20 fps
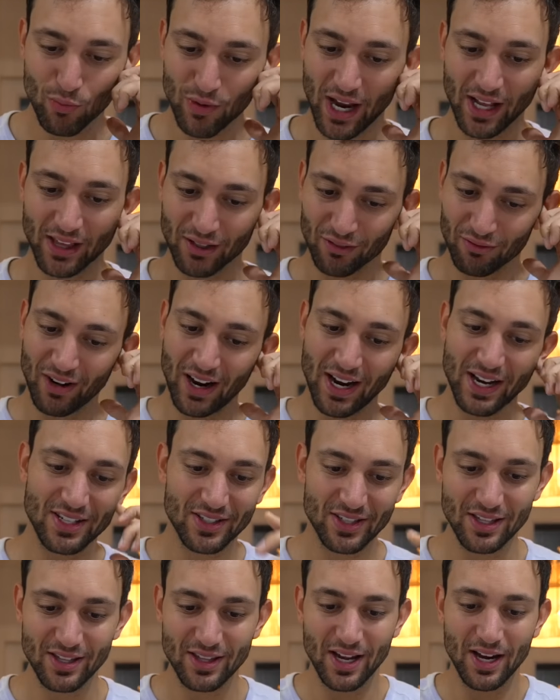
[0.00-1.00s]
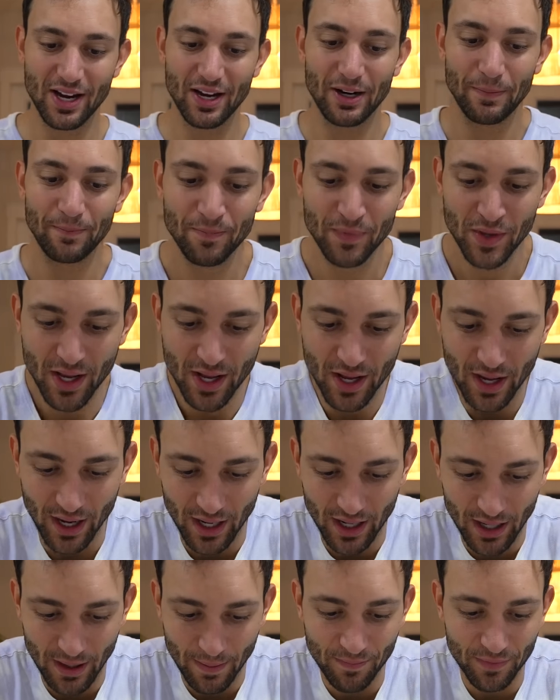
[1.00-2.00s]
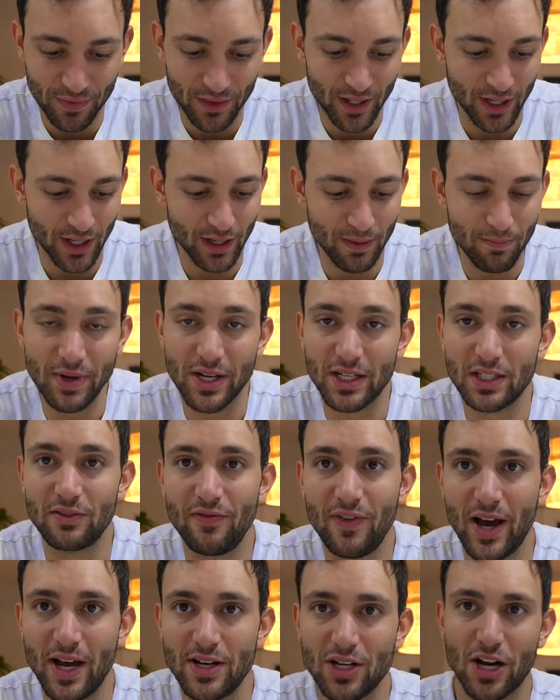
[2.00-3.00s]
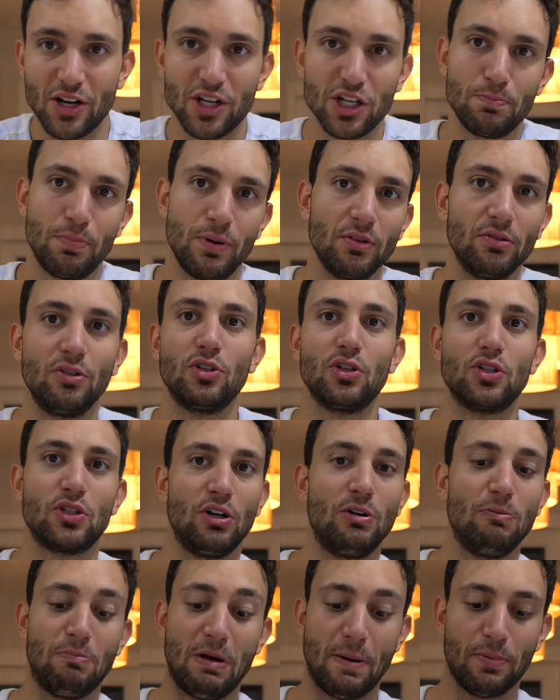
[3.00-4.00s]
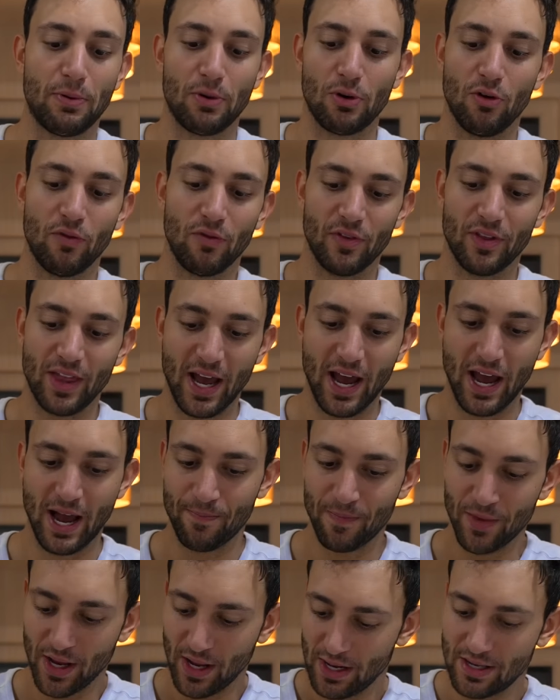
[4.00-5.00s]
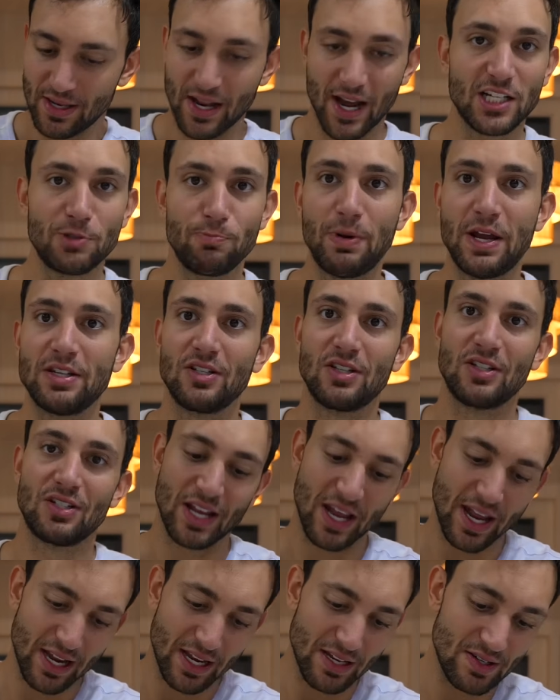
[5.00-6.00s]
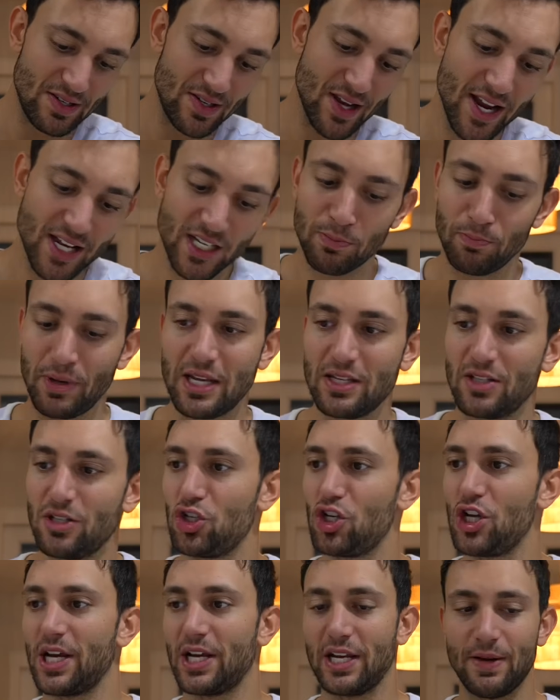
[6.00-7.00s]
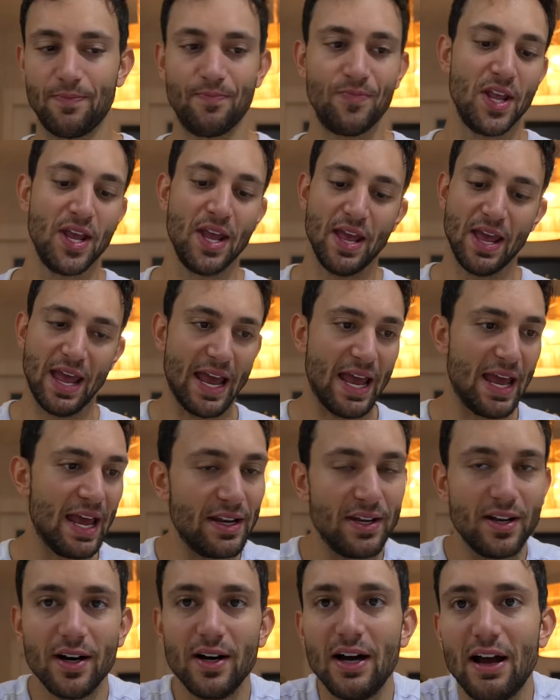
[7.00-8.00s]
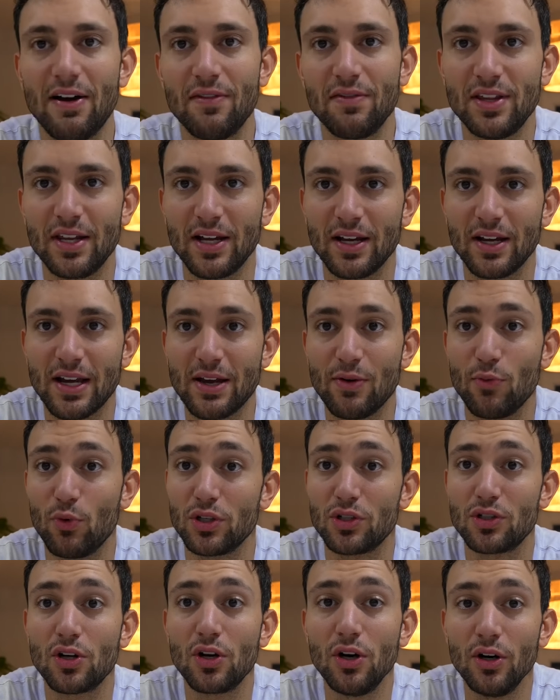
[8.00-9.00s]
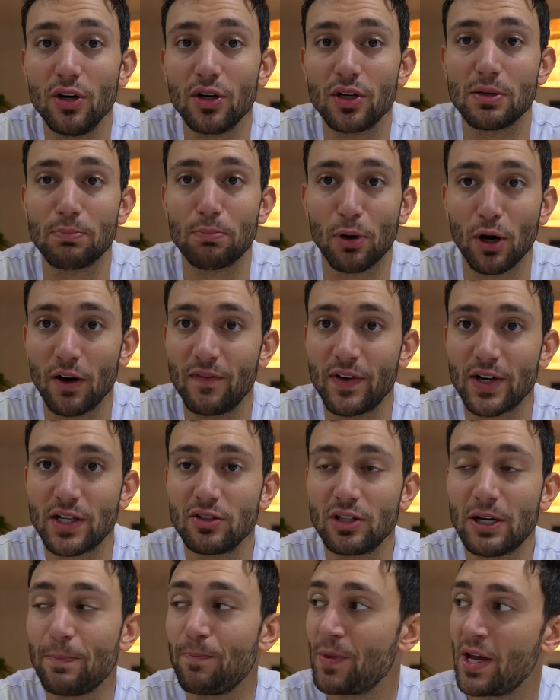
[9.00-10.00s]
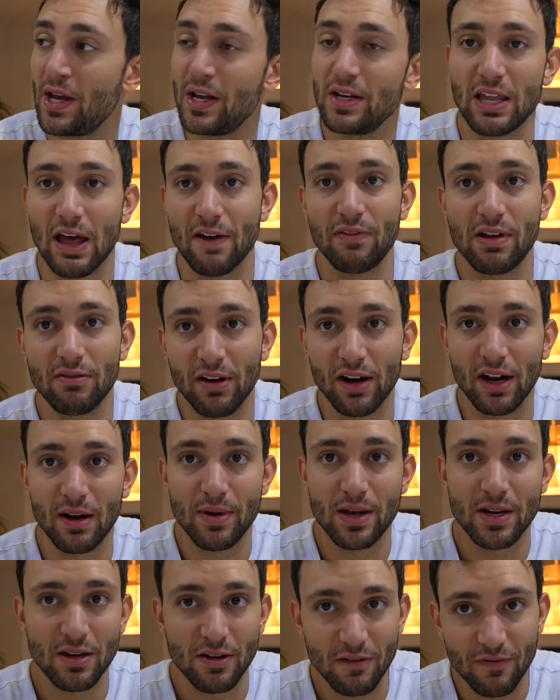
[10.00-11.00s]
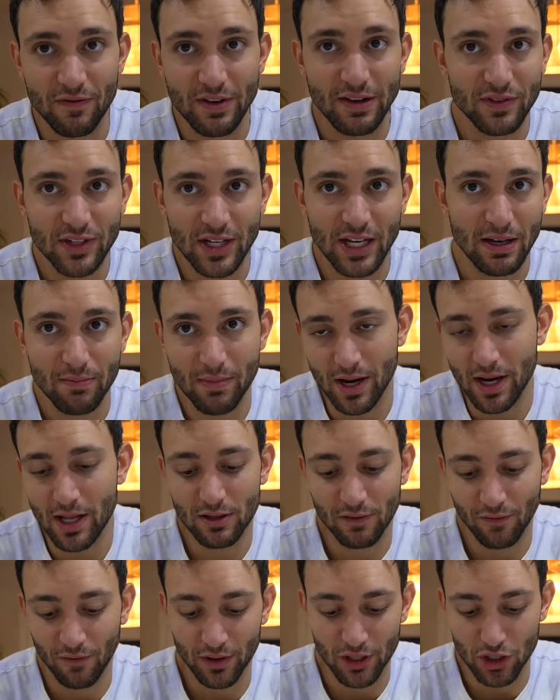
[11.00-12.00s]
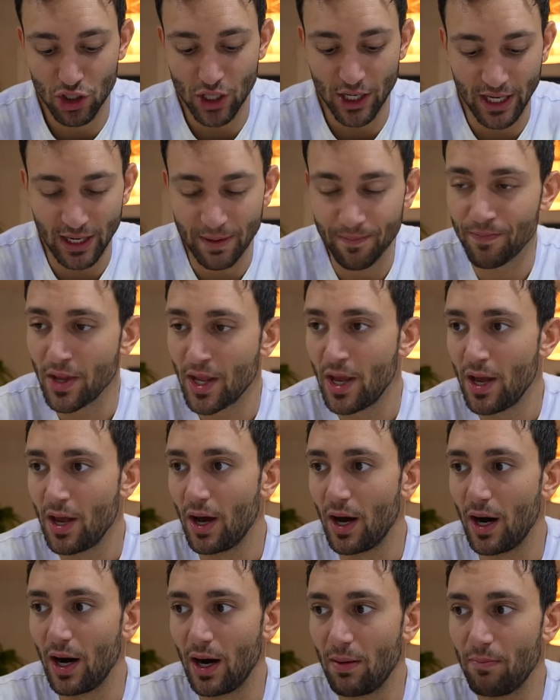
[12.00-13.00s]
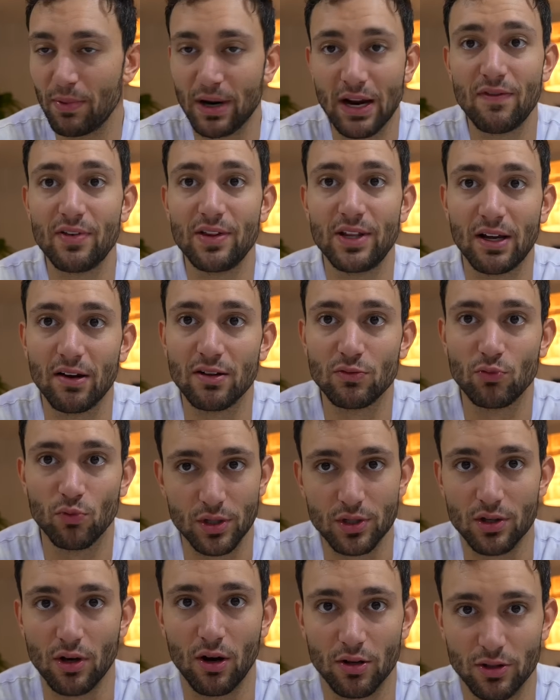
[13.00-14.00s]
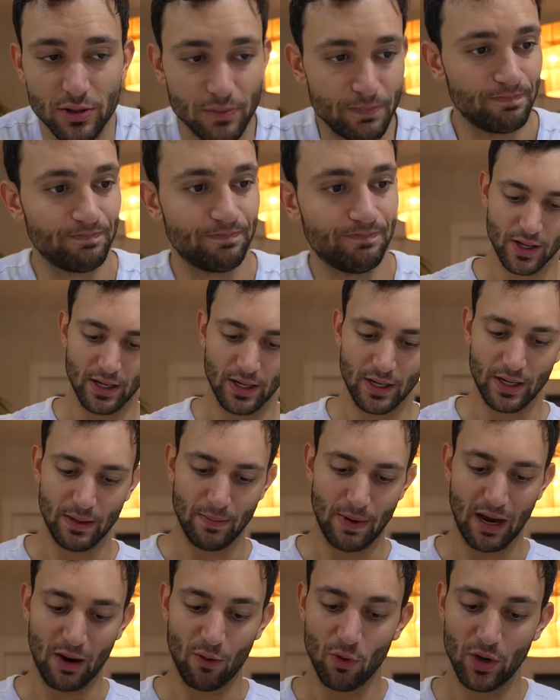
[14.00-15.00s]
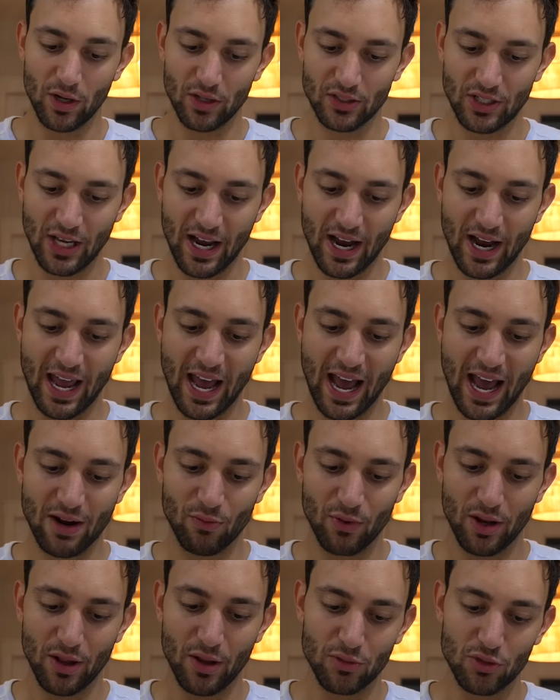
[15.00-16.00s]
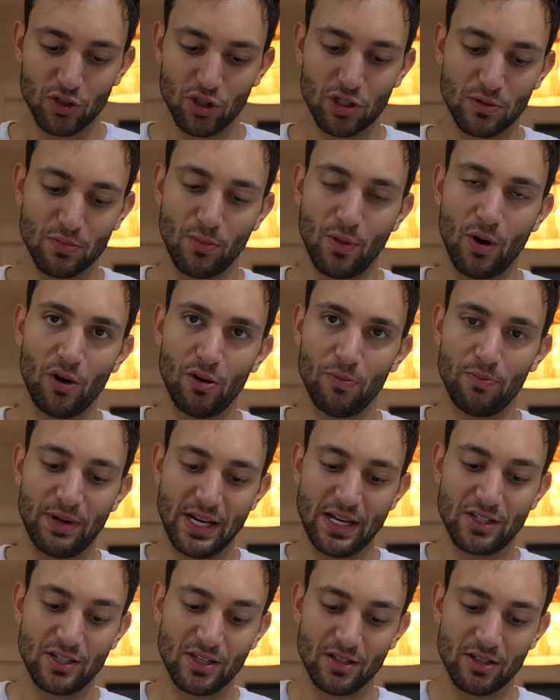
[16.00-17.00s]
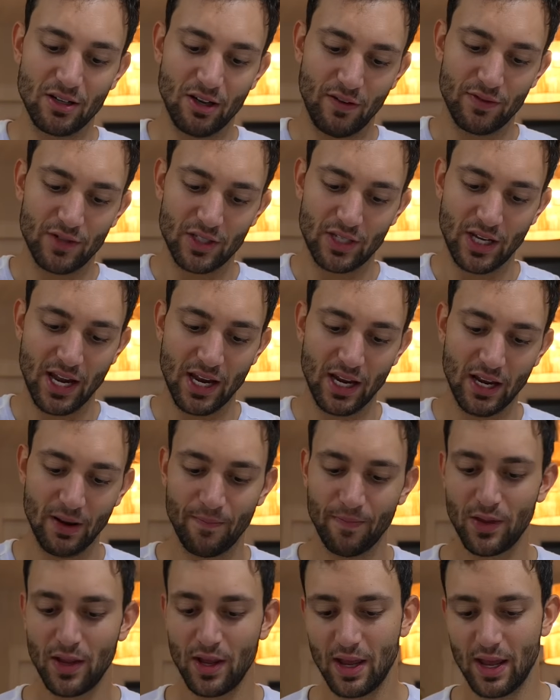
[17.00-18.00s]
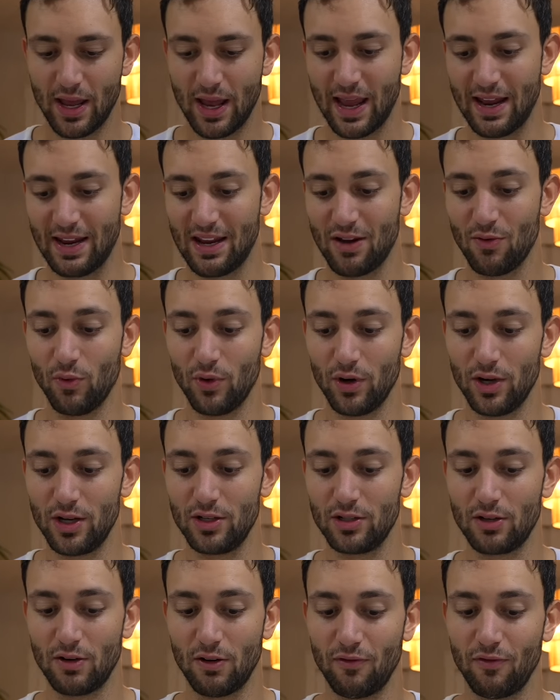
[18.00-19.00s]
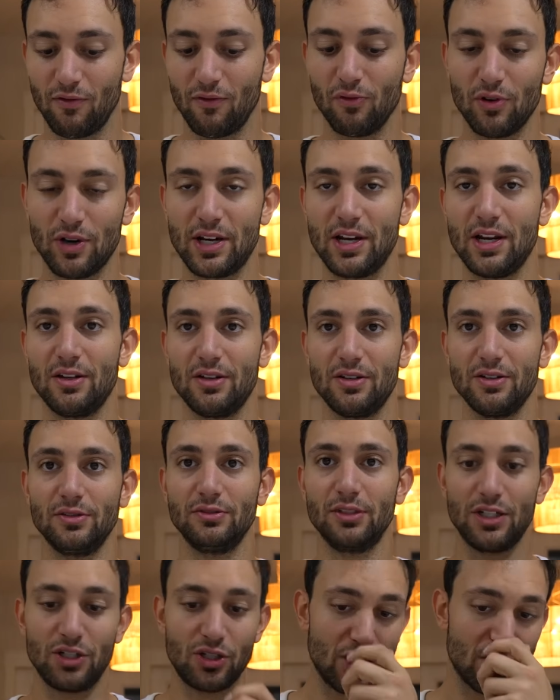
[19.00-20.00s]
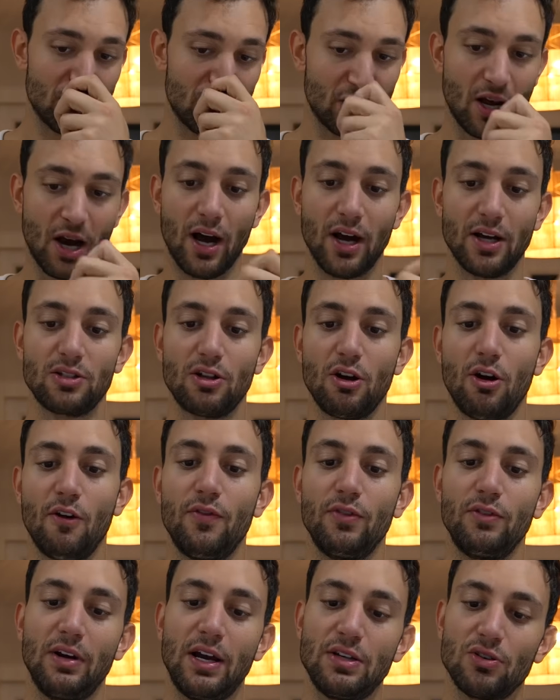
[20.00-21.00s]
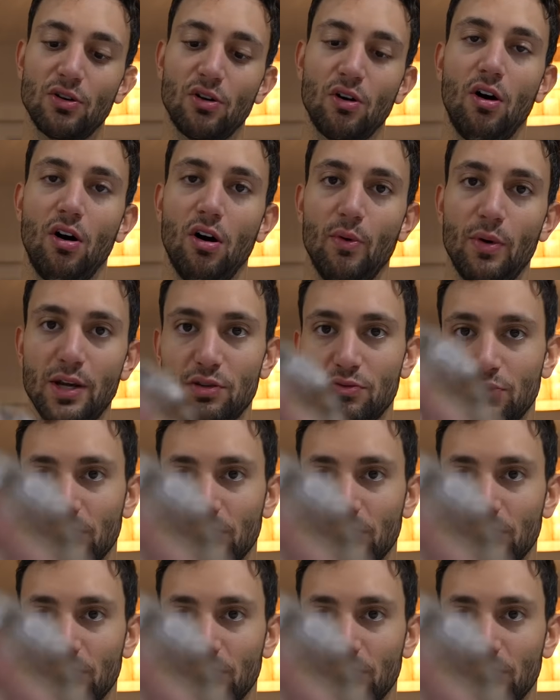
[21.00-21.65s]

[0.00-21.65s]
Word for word: We got the rice in there, um, the mixed veg. I just put a little salt and pepper over that. Nice piece of steak, nice piece of chicken, and uh, everything it was cooked perfectly. Definitely recommend 15 minutes for the chicken, um, but everything else was awesome. Um, I will say I had one of those small pieces of steak and it was freaking delicious. Costco fillets are always